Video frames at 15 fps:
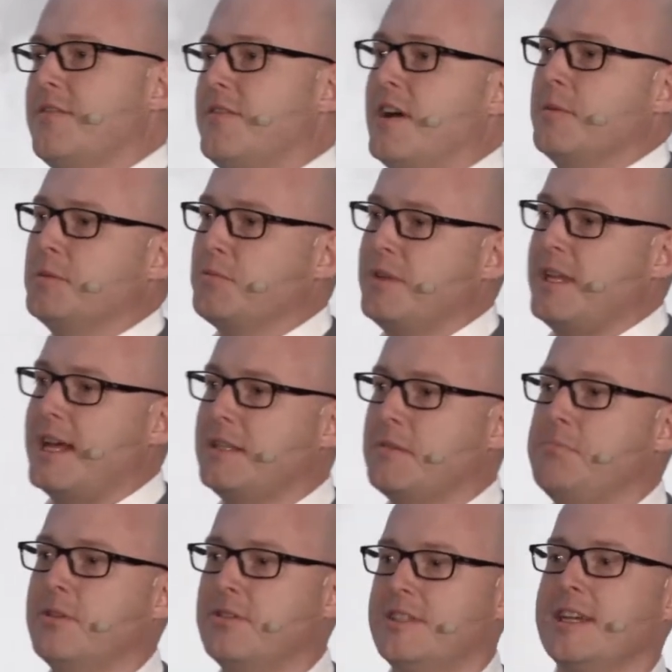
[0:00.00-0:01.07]
volumes, we had to
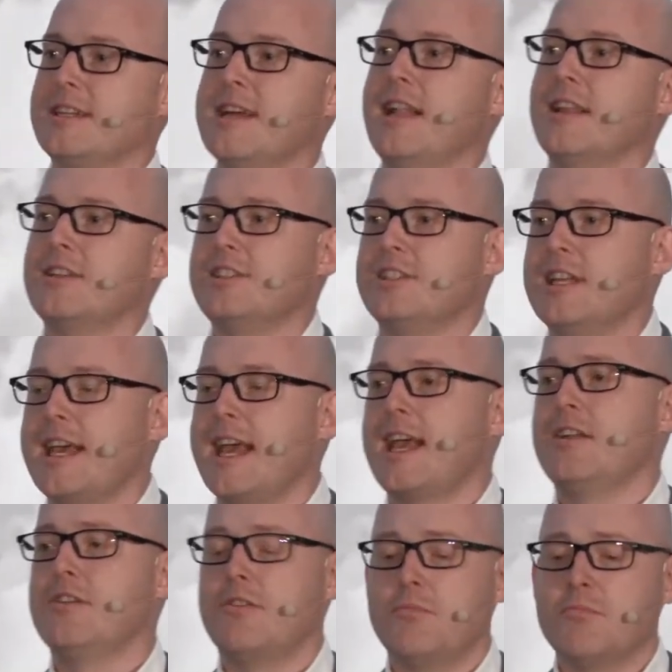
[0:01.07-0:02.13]
build technology to
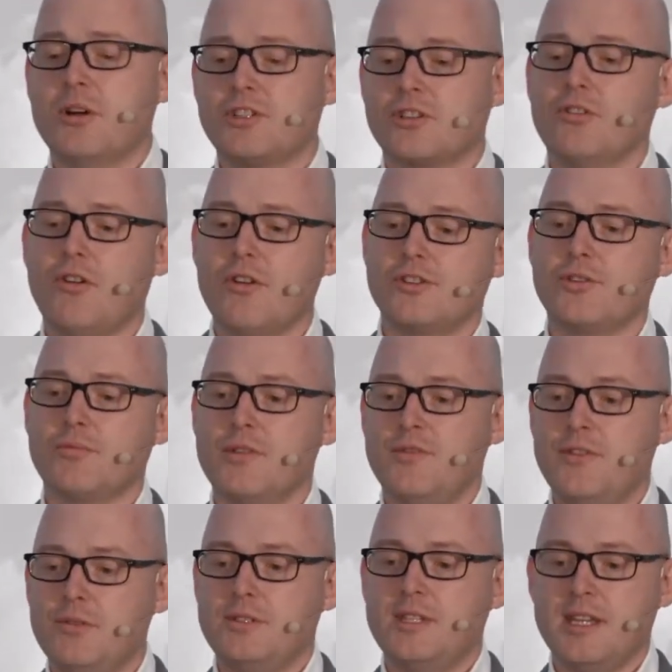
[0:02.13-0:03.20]
handle much larger
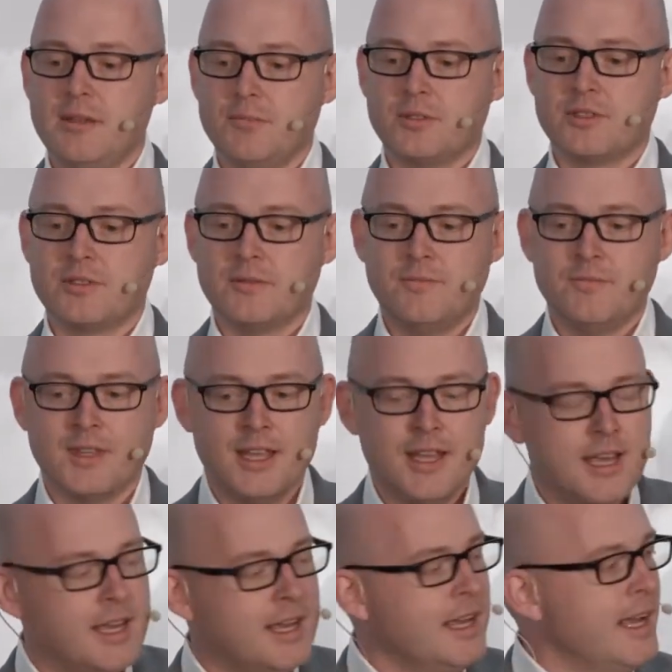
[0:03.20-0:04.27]
review teams.
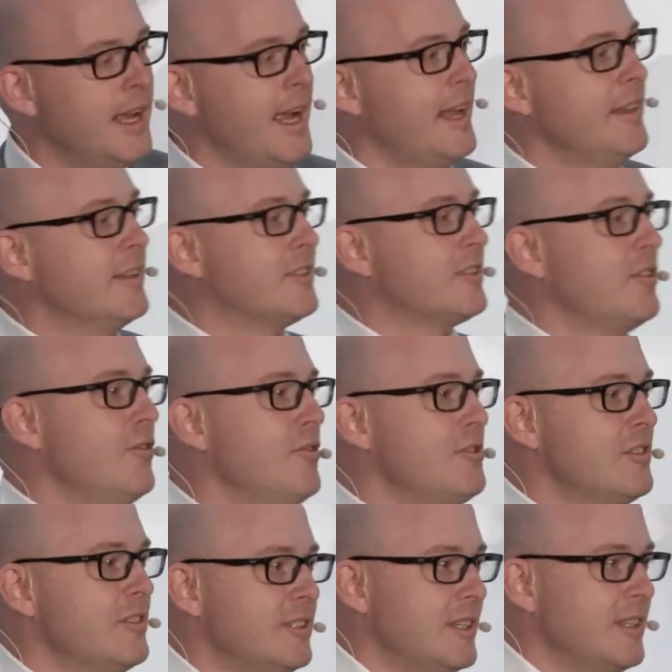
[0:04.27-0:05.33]
And the
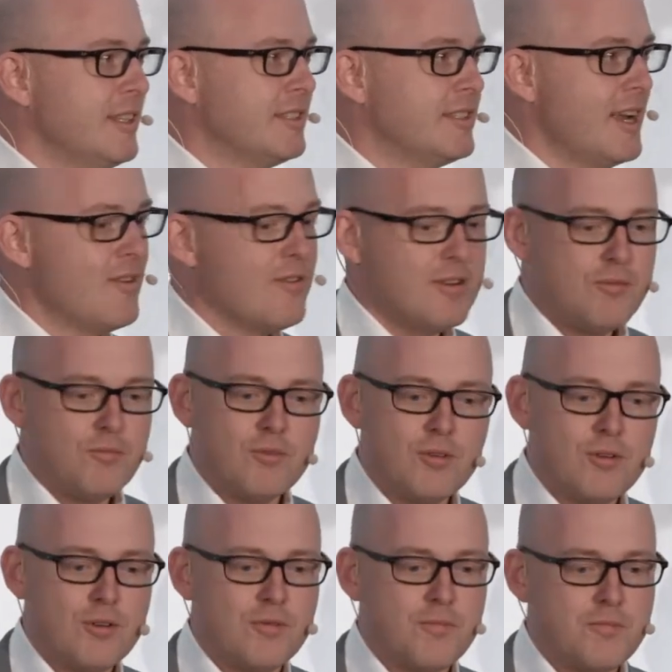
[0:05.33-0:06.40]
solutions in this era
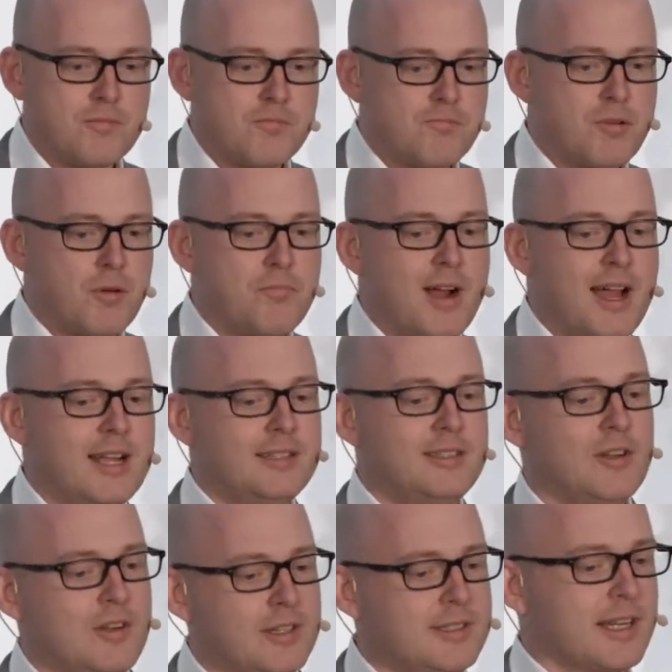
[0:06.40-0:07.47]
were
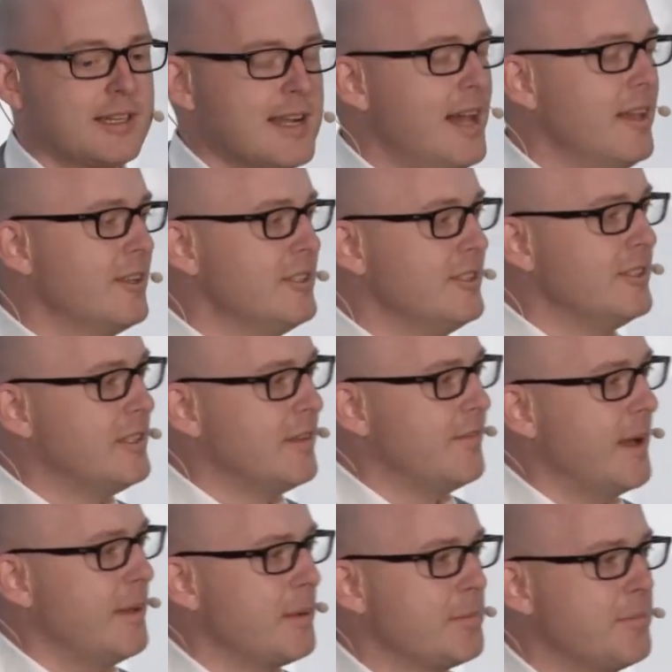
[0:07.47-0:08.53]
proprietary technologies
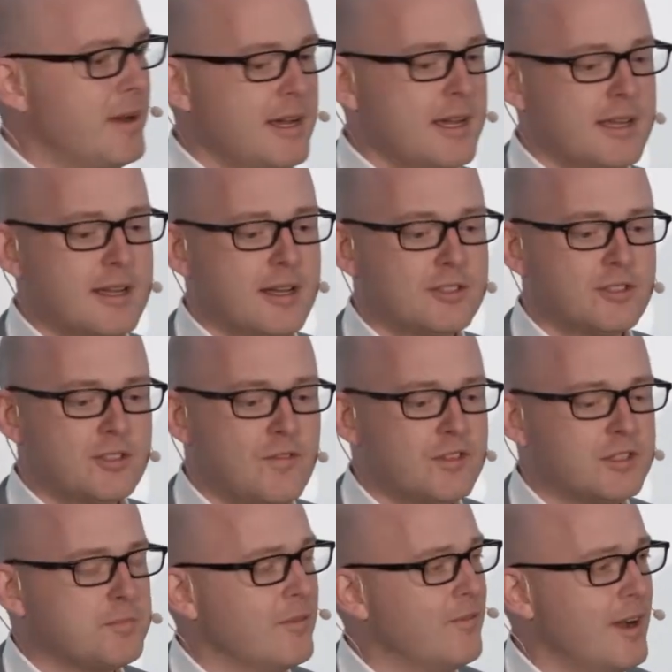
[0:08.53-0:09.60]
developed by
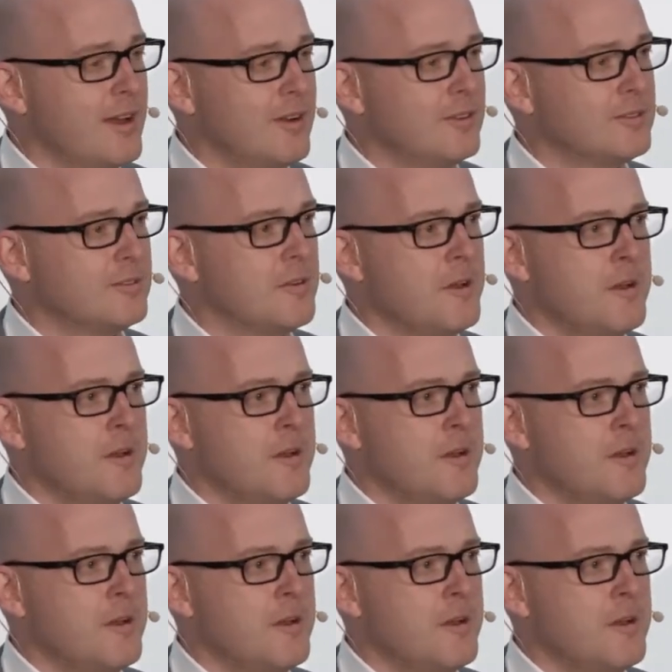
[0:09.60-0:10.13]
service providers